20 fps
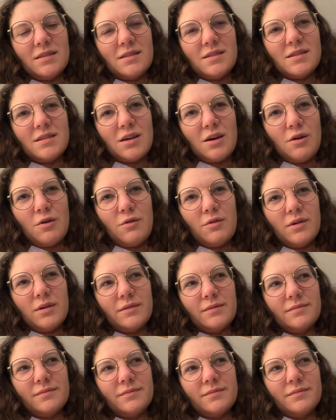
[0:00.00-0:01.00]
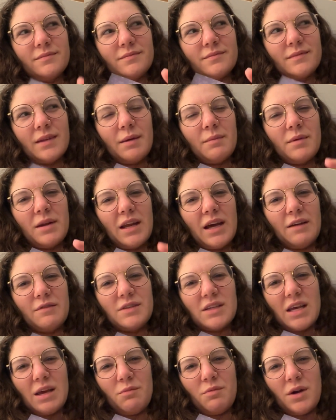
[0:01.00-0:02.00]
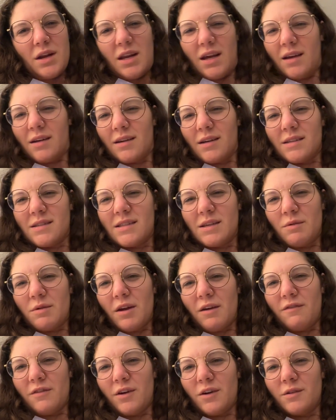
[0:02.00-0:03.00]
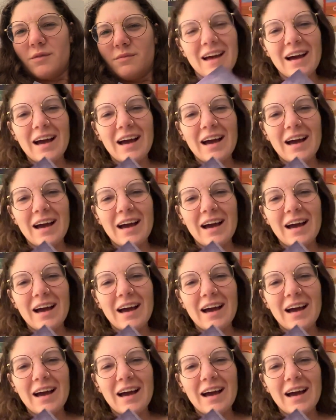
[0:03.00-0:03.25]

So I'm going to have to keep reading and see what I feel.